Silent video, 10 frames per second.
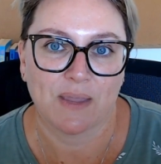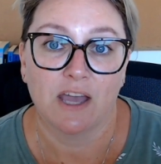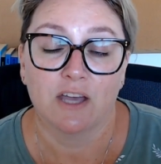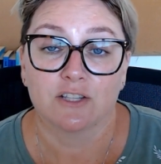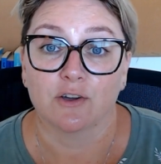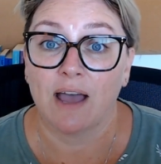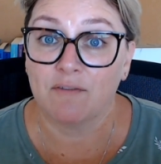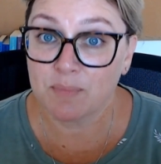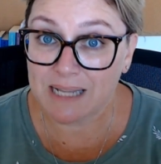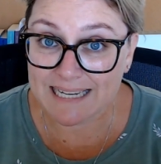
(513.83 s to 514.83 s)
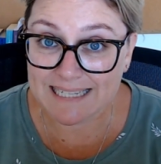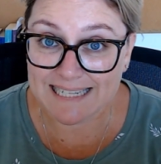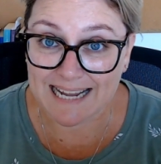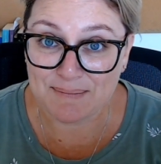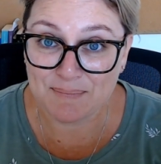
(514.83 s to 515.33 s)
So have a play in
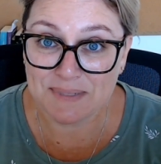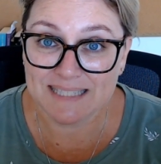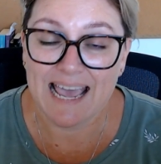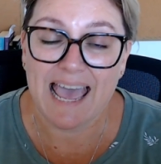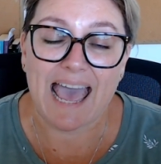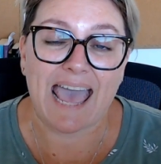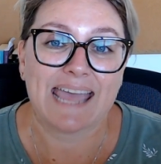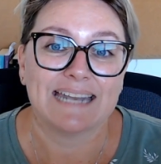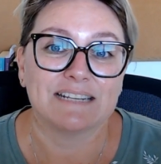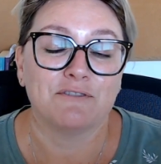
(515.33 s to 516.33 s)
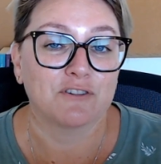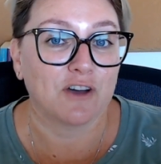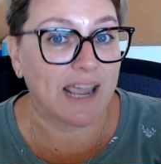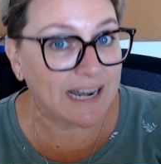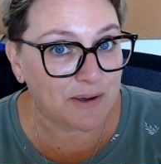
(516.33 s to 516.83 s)
Teams, and if you've got
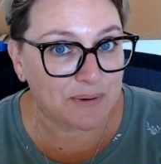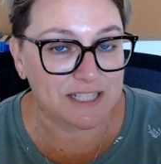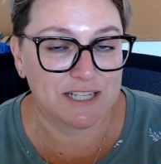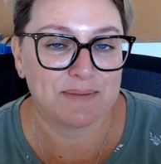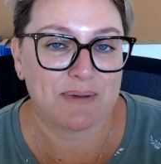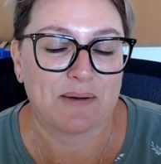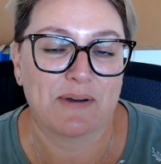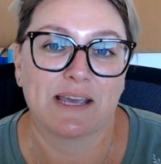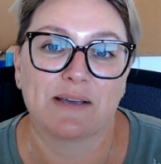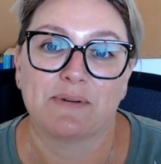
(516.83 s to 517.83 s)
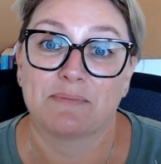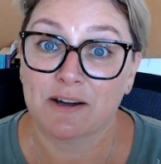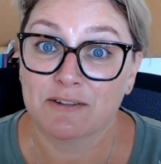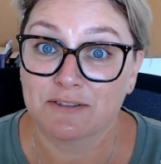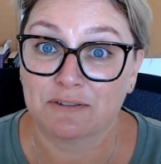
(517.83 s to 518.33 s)
any questions about working with
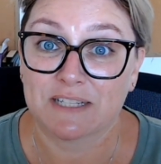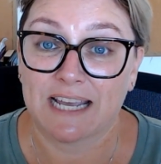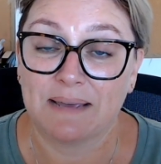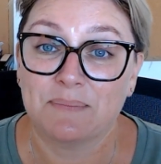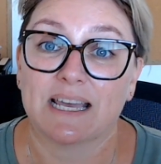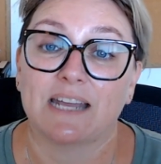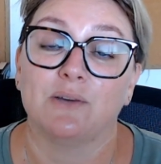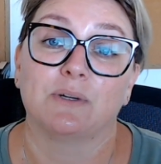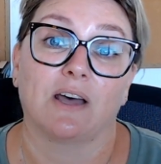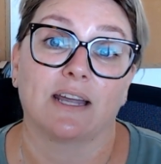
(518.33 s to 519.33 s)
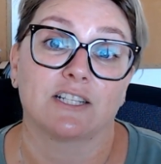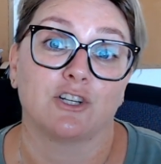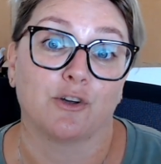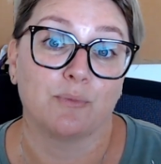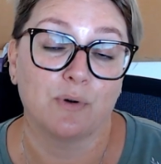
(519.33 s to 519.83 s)
Microsoft Teams and you would like to
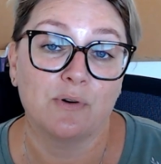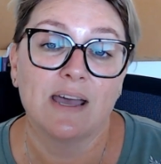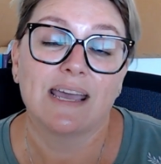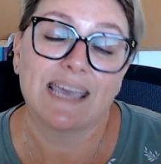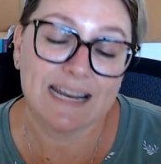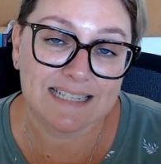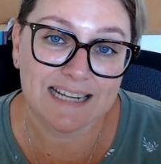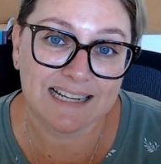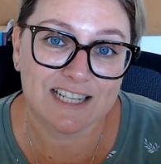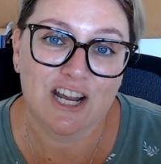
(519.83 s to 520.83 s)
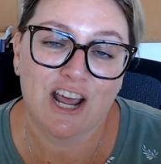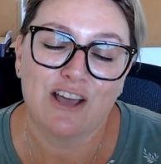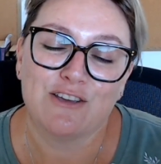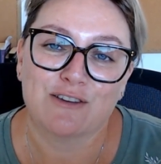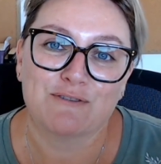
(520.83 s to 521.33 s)
know more, get in touch. You
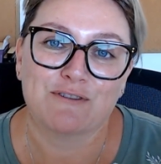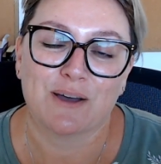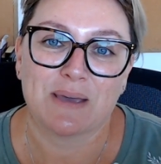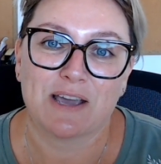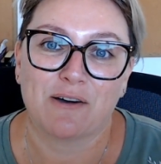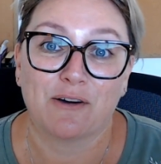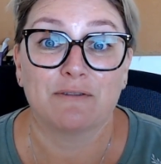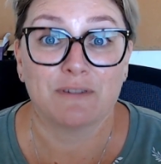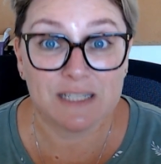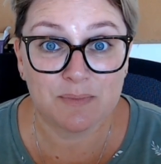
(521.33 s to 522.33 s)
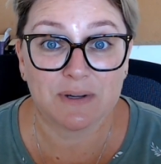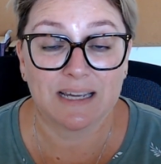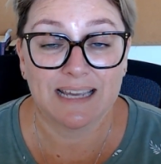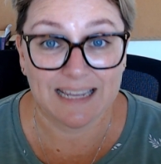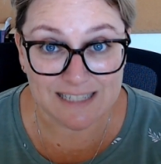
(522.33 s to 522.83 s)
can find me on Facebook,
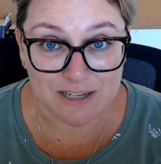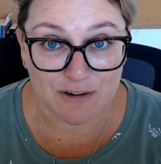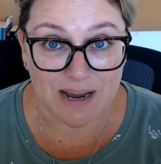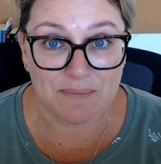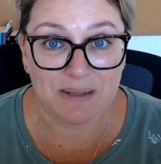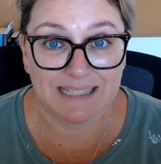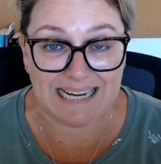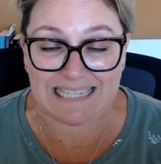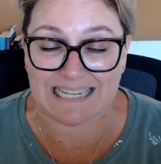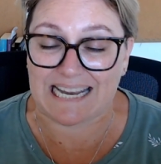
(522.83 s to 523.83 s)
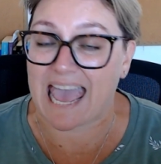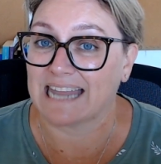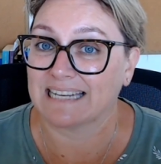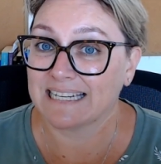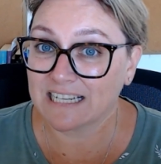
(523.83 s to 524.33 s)
Instagram, LinkedIn and
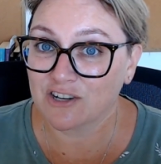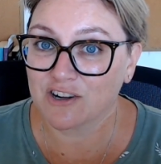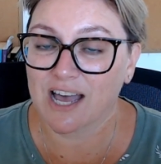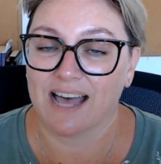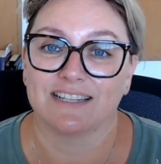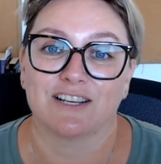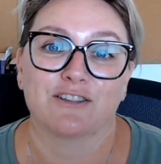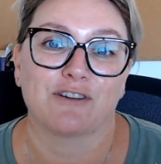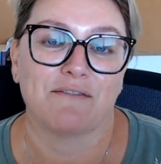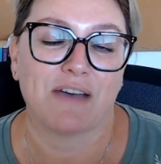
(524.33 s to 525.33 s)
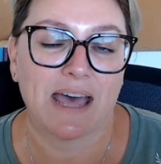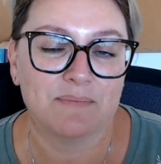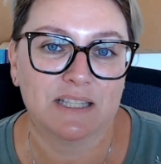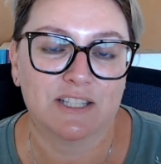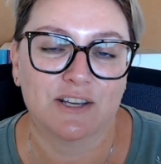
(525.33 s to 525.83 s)
TikTok under Thrive Admin
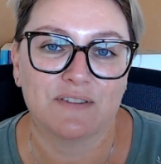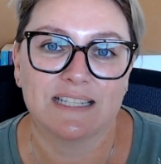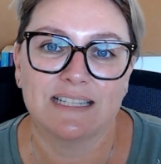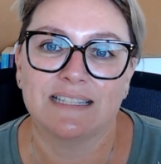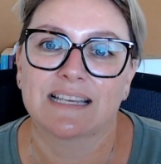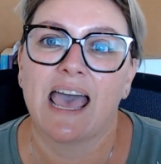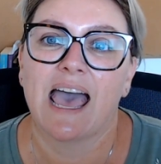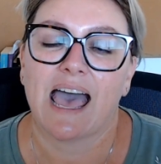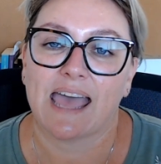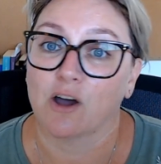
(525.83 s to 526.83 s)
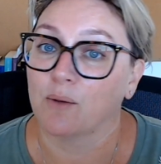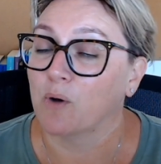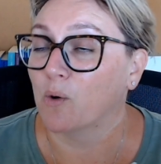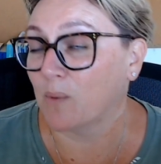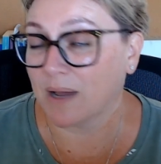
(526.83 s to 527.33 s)
Services, and I'm
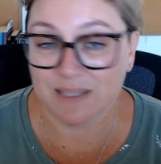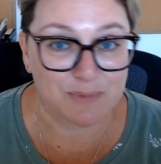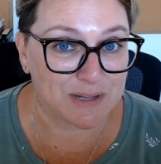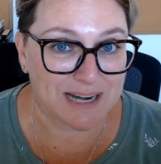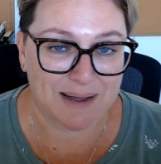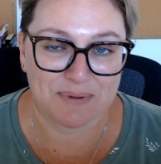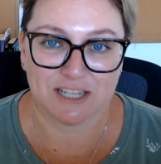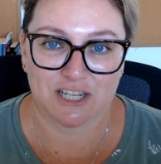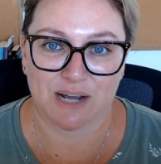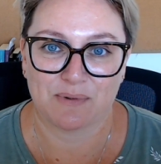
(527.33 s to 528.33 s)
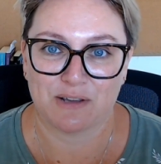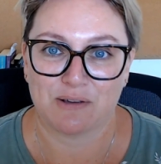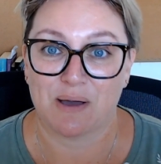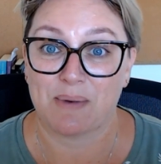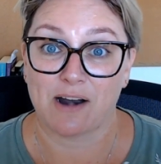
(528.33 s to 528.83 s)
always more than happy to chat with you
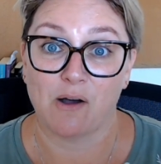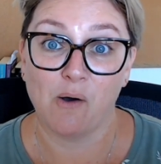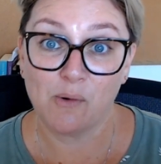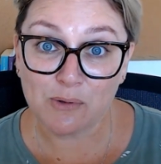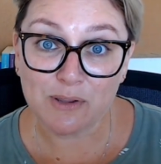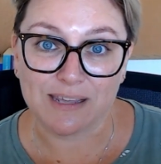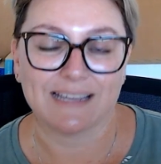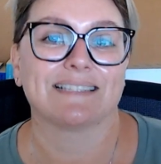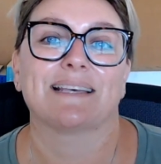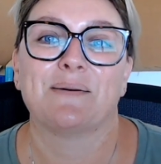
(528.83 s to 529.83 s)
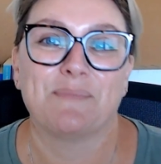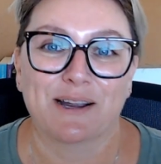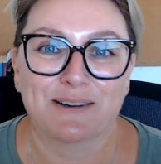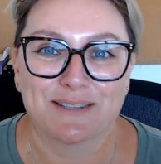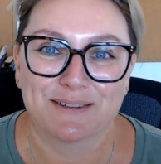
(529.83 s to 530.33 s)
about all things
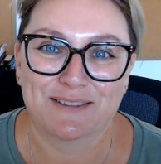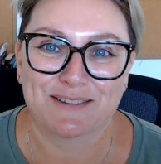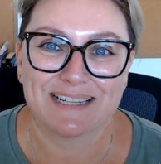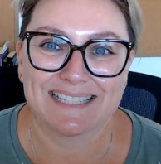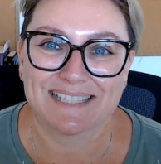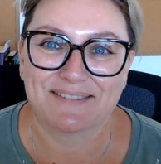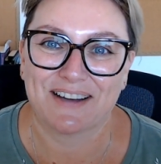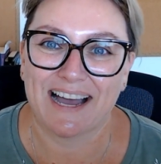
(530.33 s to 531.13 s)
Microsoft 365.